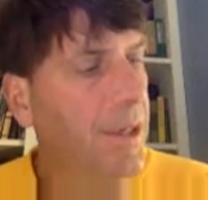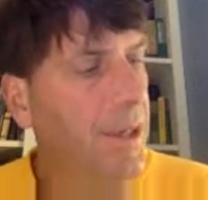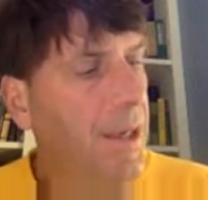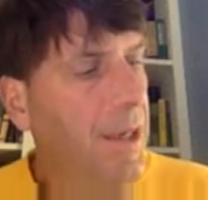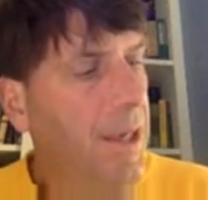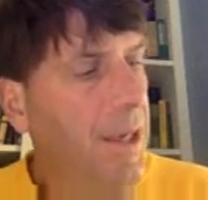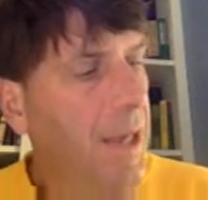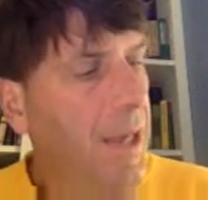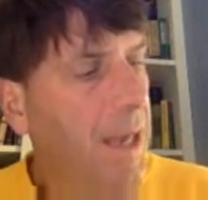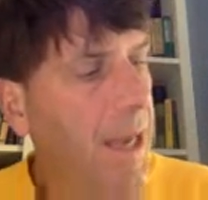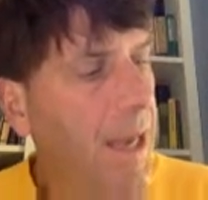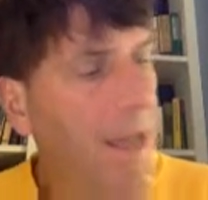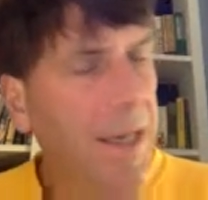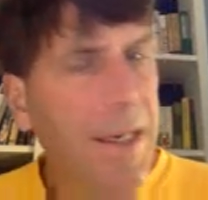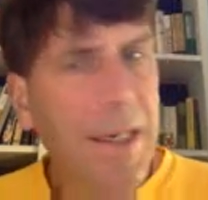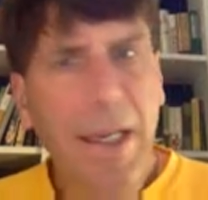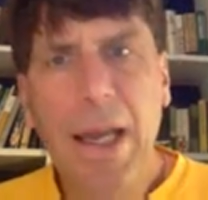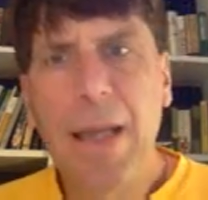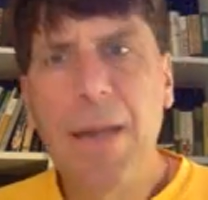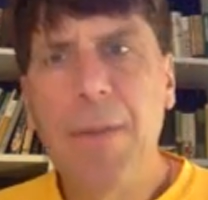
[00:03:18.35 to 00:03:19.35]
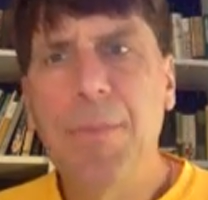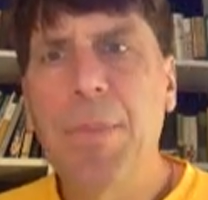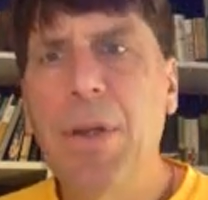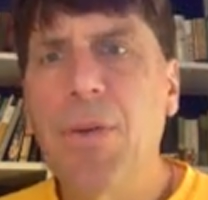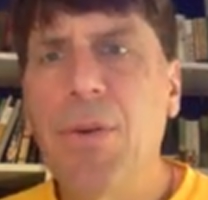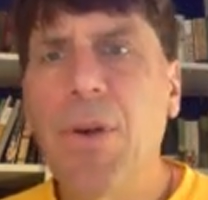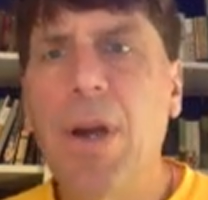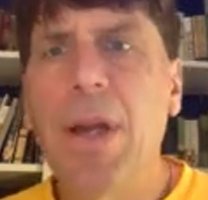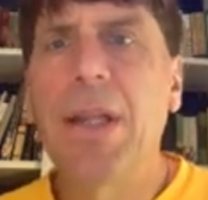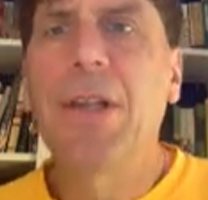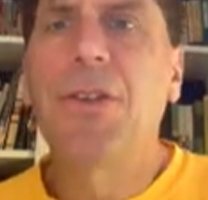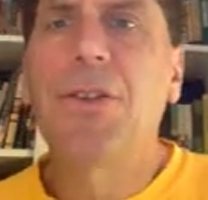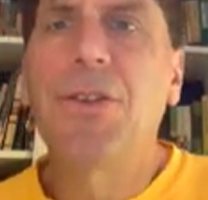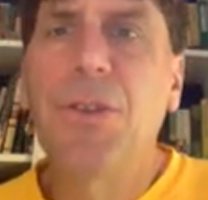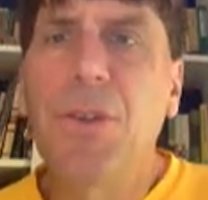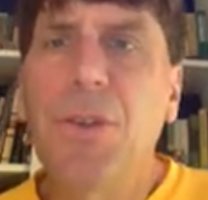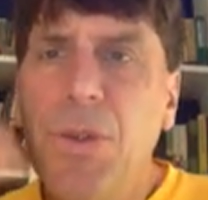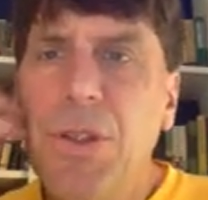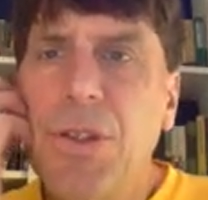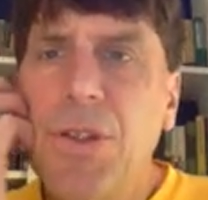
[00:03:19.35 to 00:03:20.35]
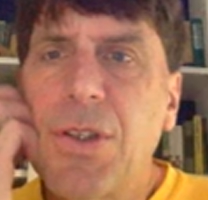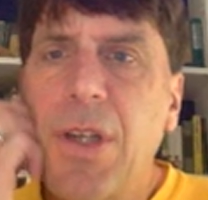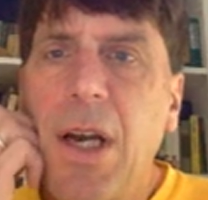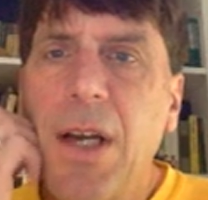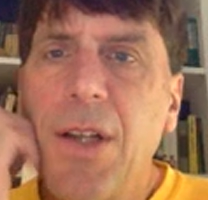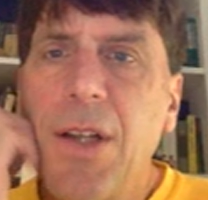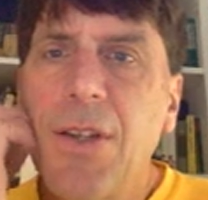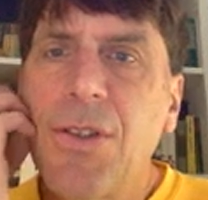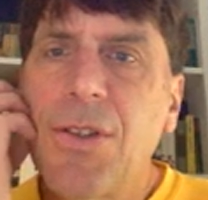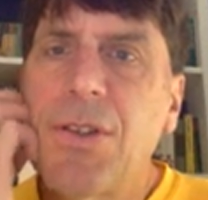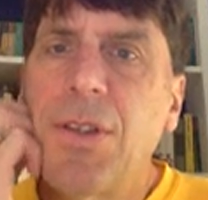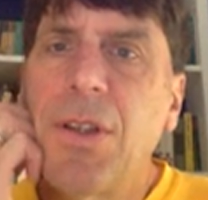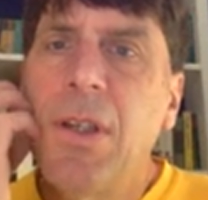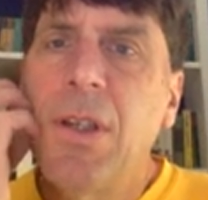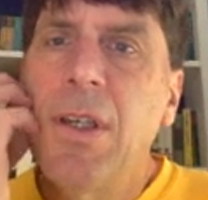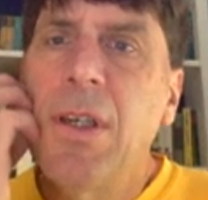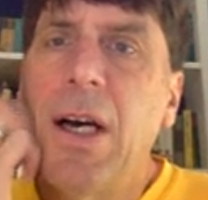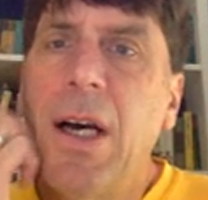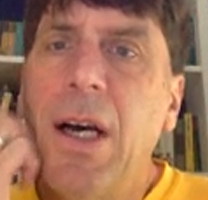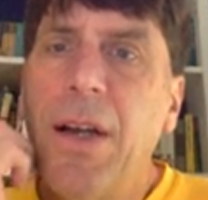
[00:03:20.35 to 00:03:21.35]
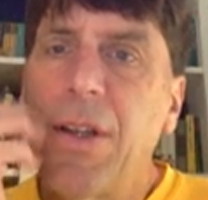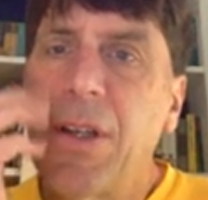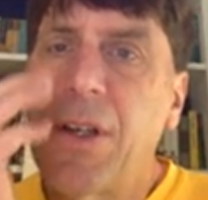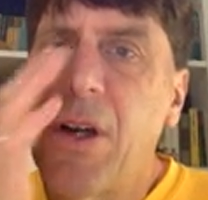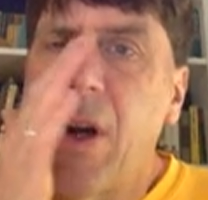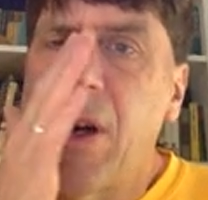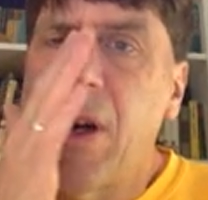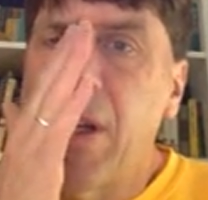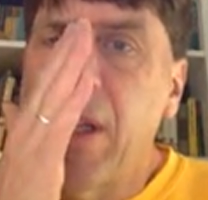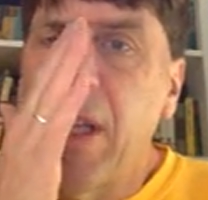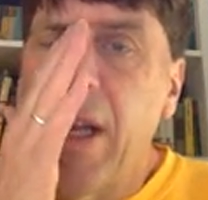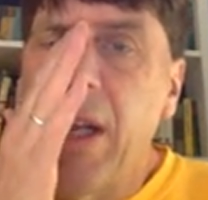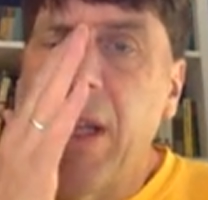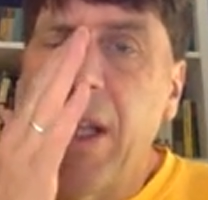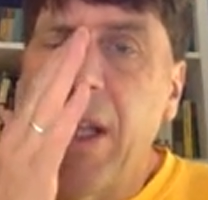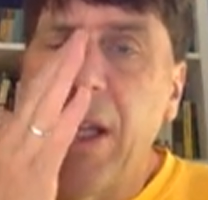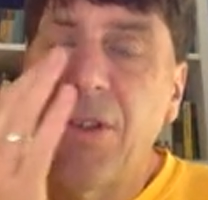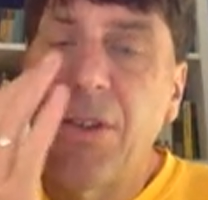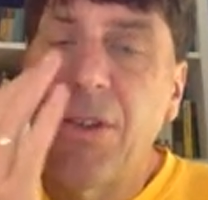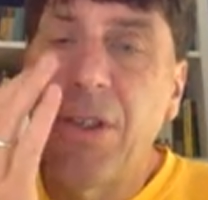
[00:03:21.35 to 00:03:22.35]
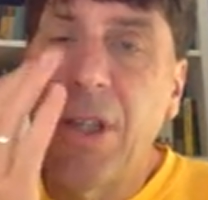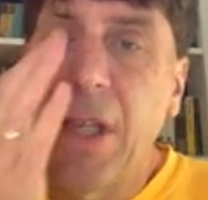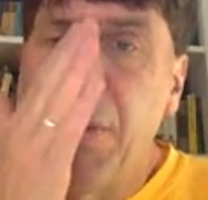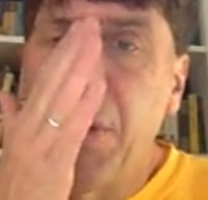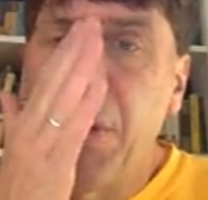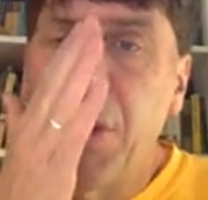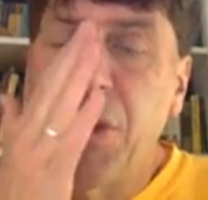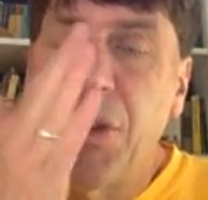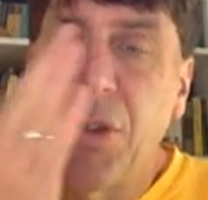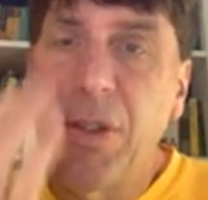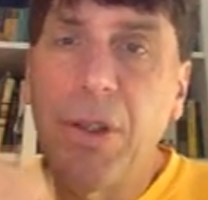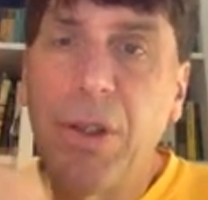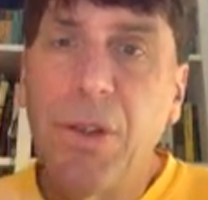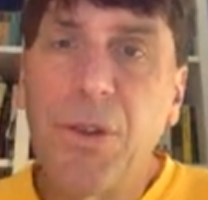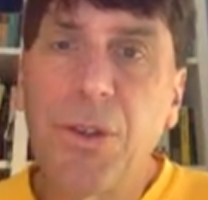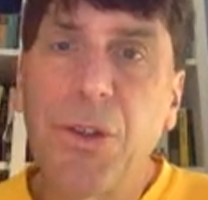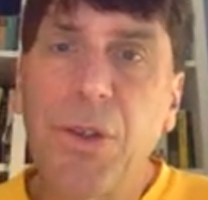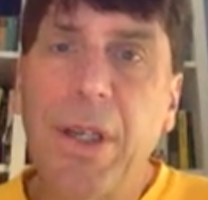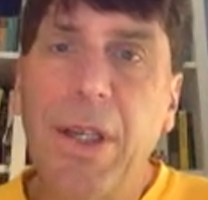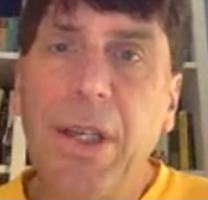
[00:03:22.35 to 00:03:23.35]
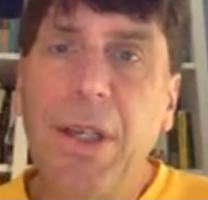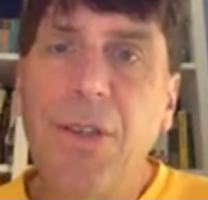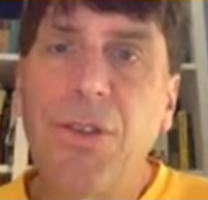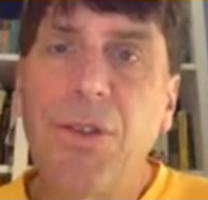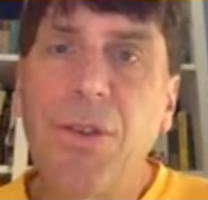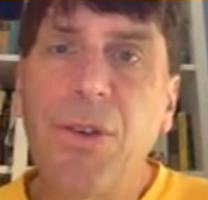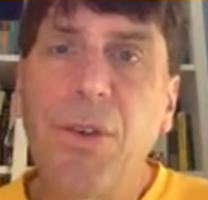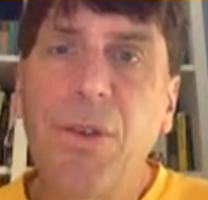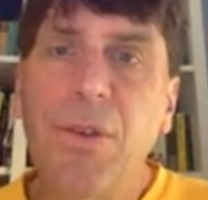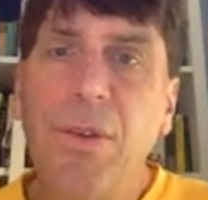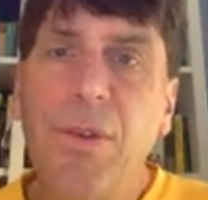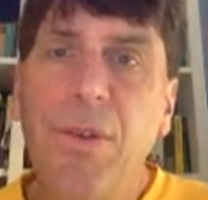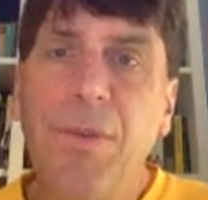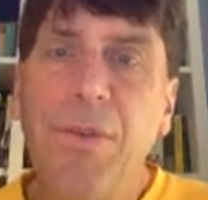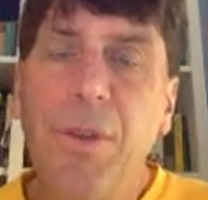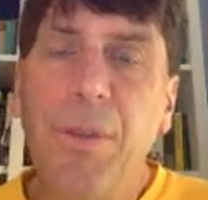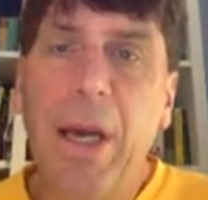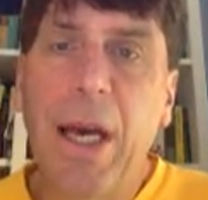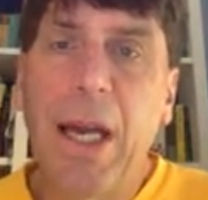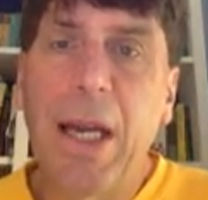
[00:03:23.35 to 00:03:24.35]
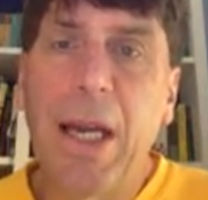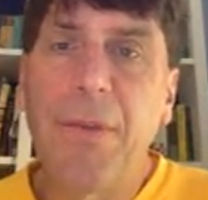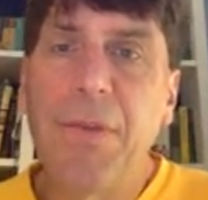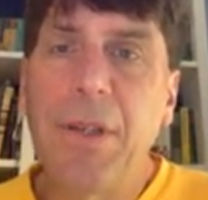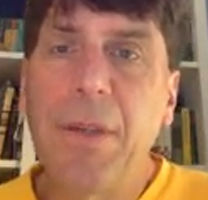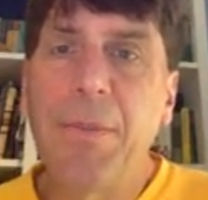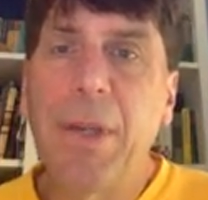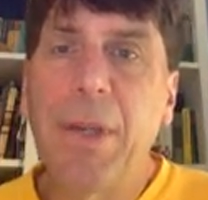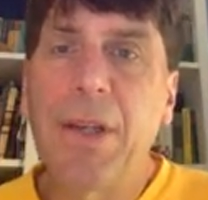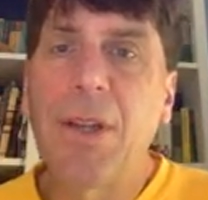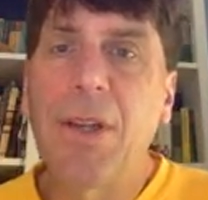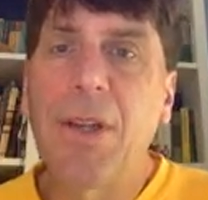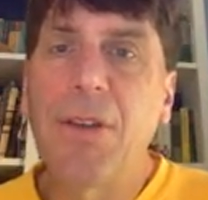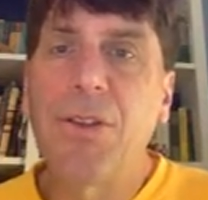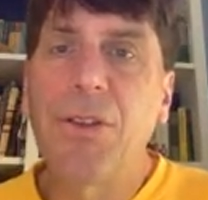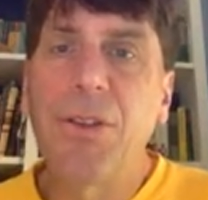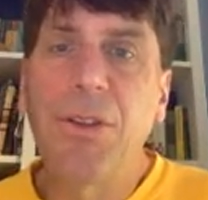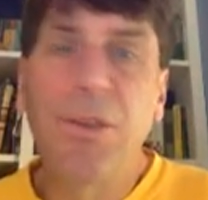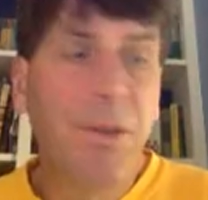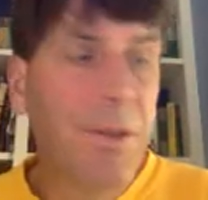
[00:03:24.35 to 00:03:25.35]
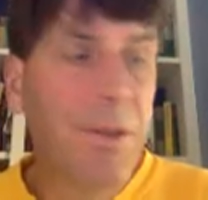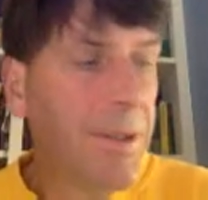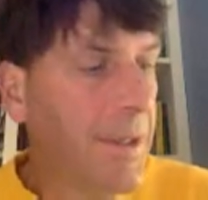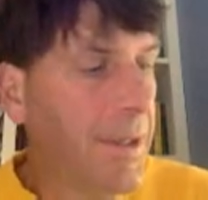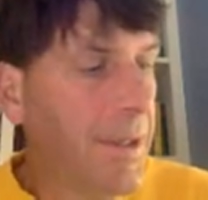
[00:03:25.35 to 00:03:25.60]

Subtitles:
And again, be ready to discuss the Carlyle essay, which was a little tricky. So don't feel bad if it didn't make sense to you.